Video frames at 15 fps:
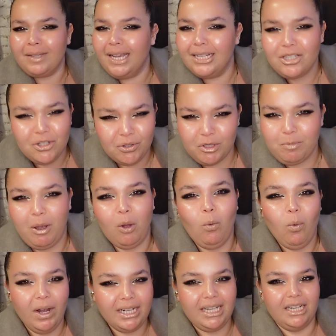it's too small.
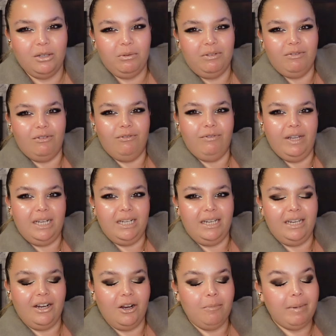What can you even fit in
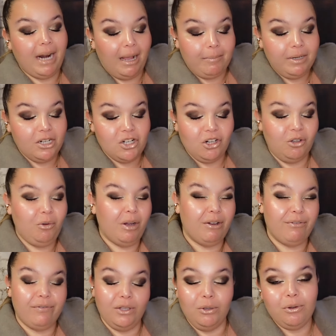here? But I'm going to show you a
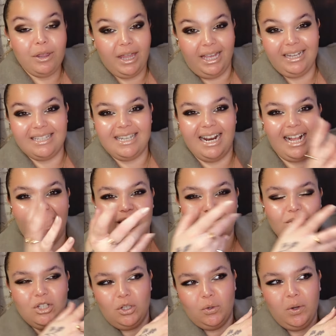few things that I kind
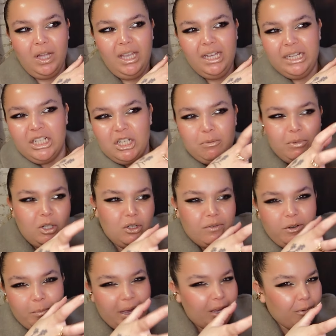of do to
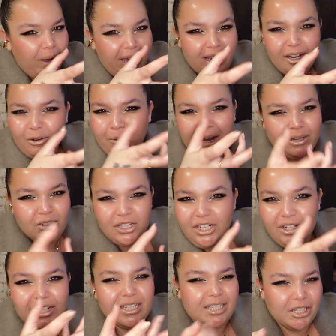maneuver my way around
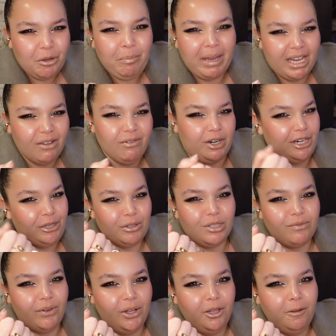here to still make it very
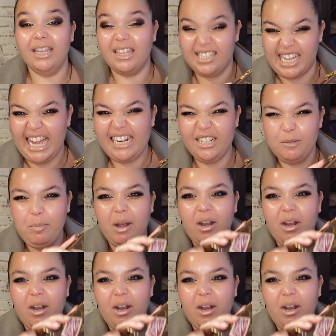useful. The saddest